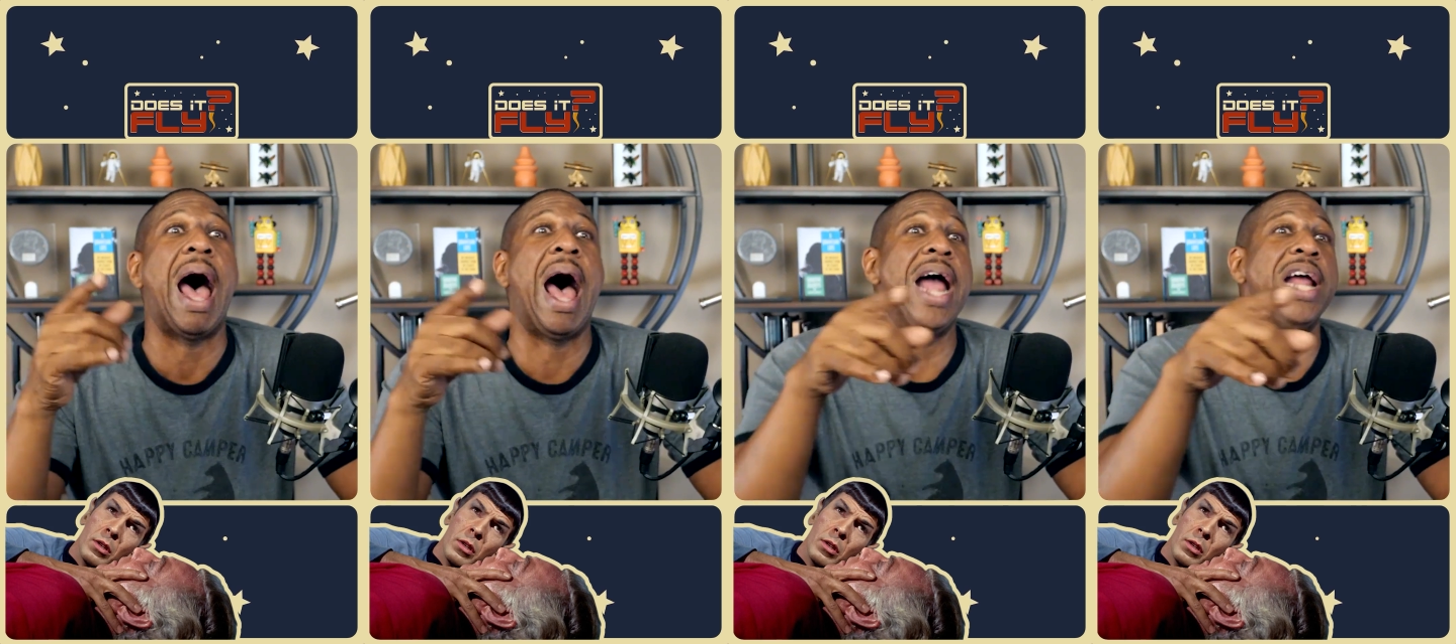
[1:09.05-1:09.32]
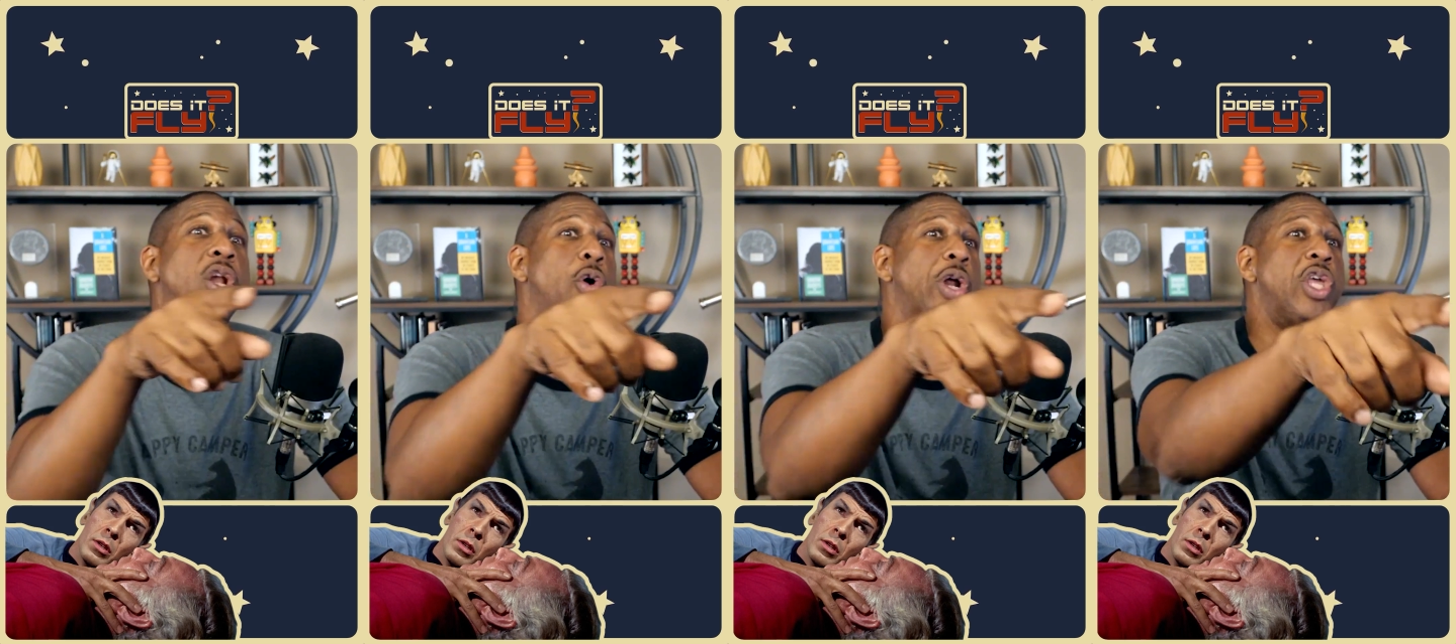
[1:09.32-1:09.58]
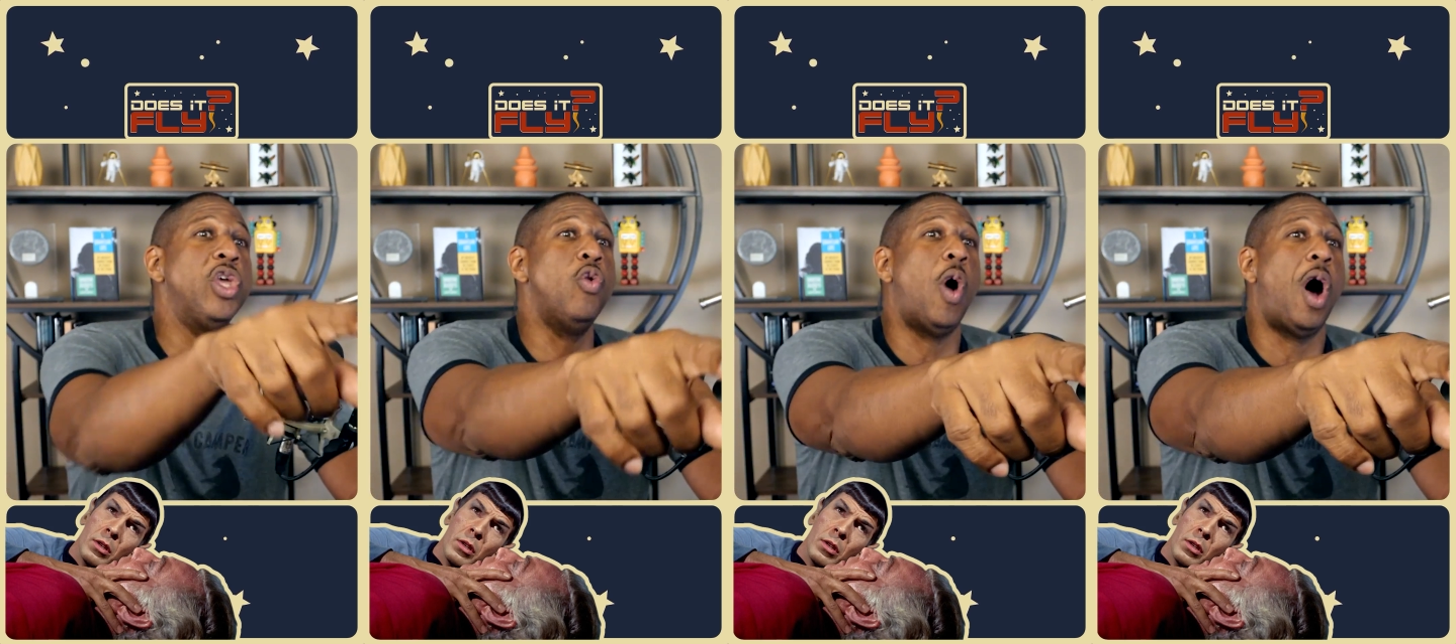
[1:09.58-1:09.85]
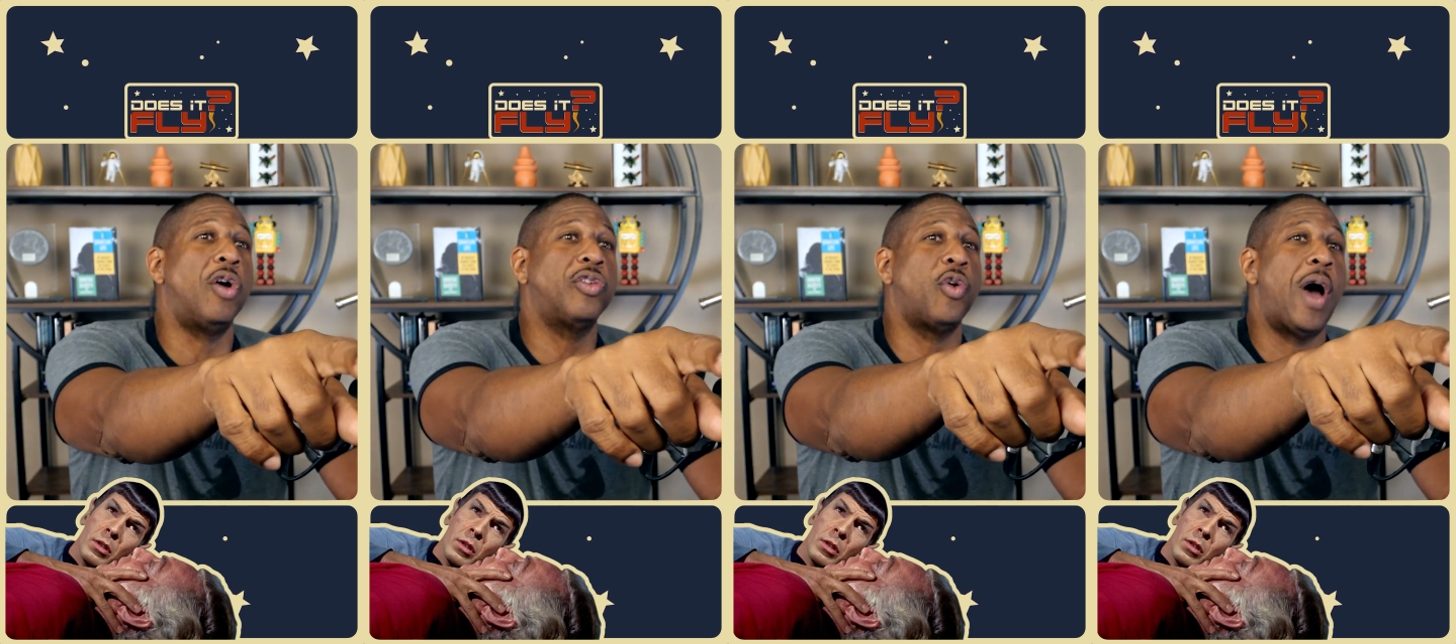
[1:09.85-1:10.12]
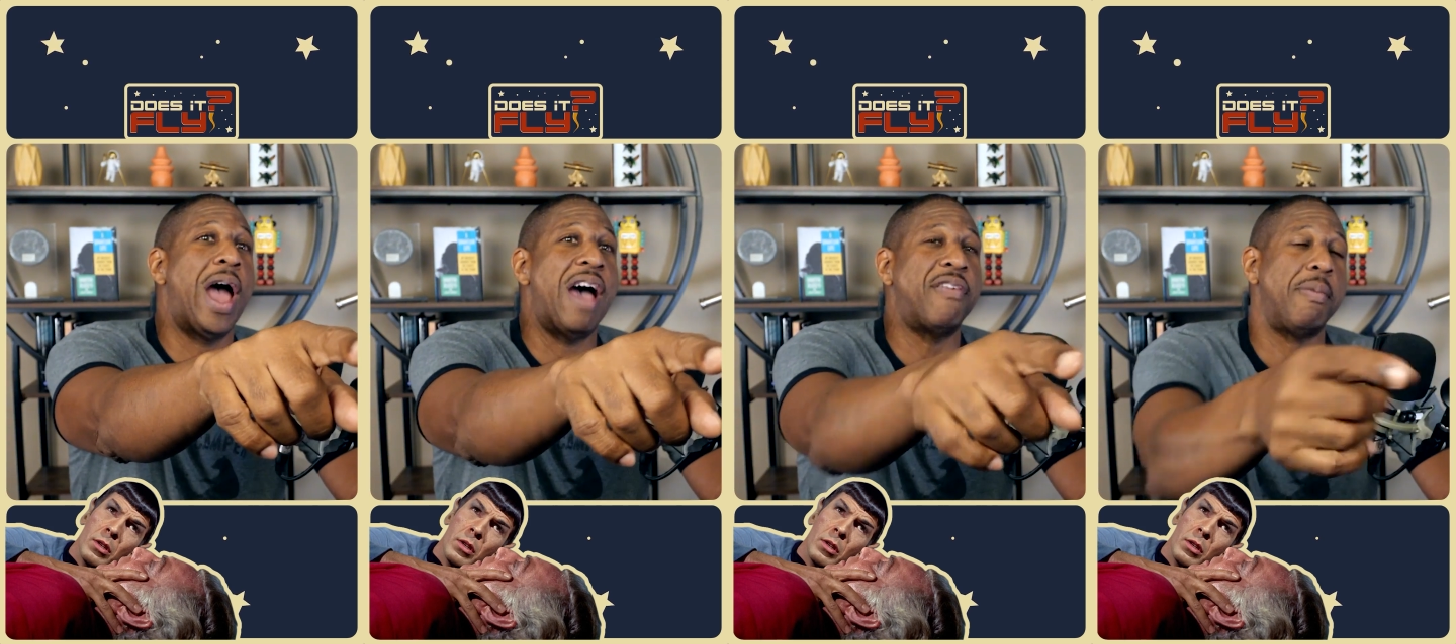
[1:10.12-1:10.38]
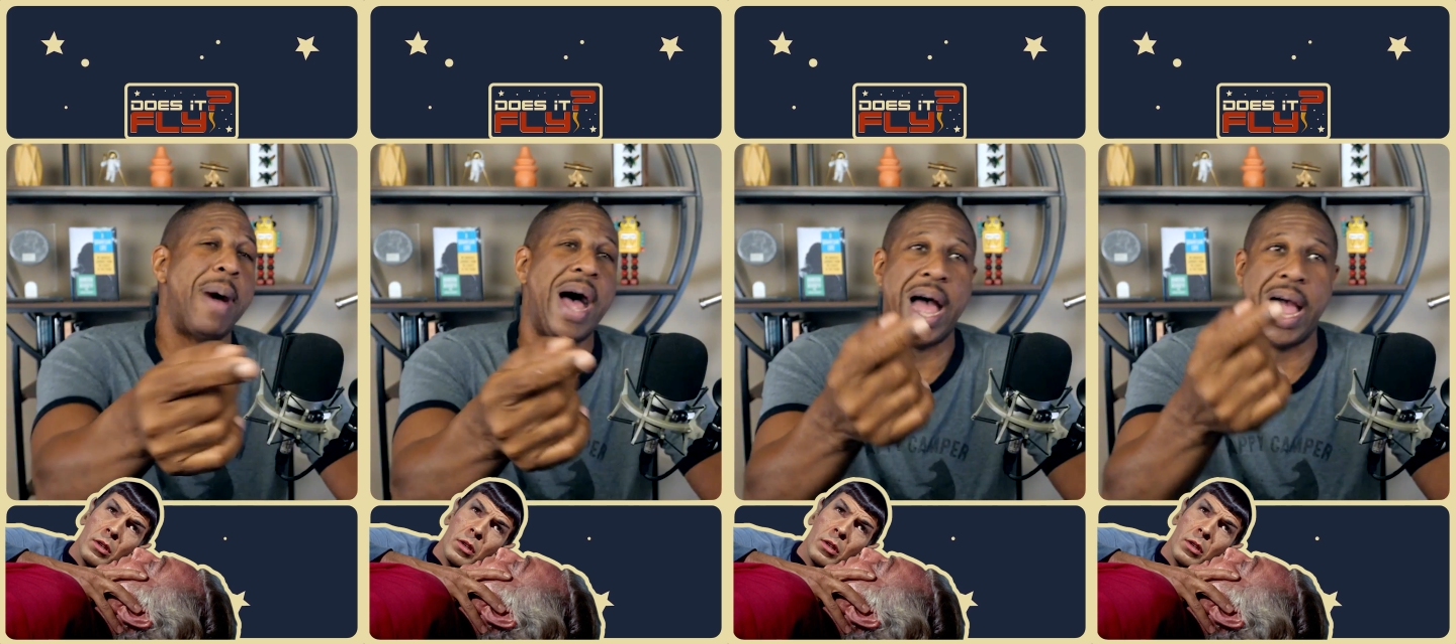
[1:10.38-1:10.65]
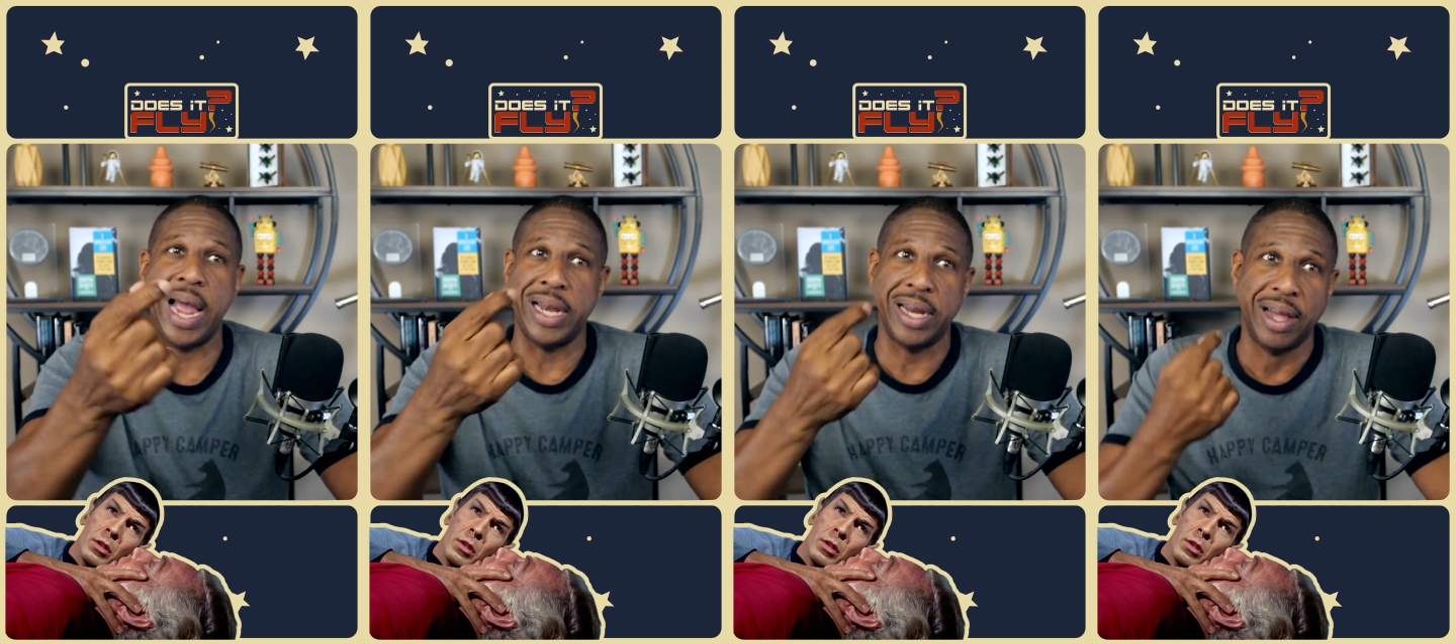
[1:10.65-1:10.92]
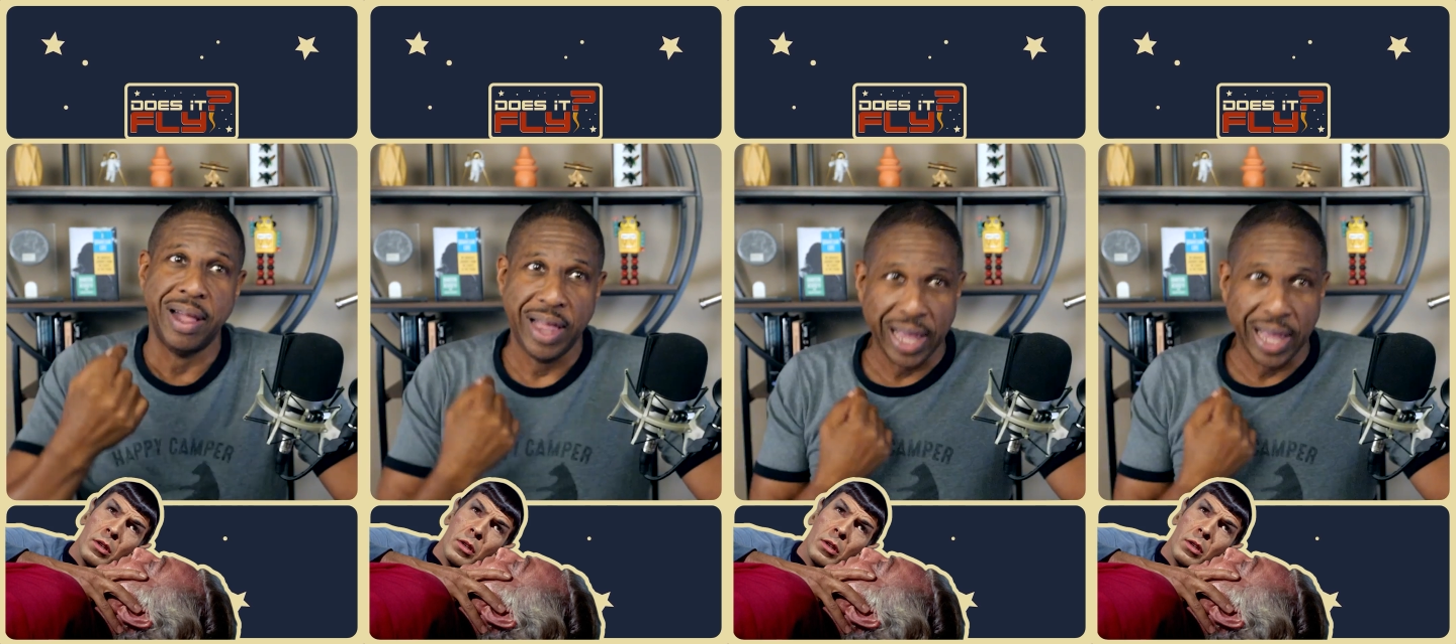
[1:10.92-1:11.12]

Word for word: I know that you also have a mind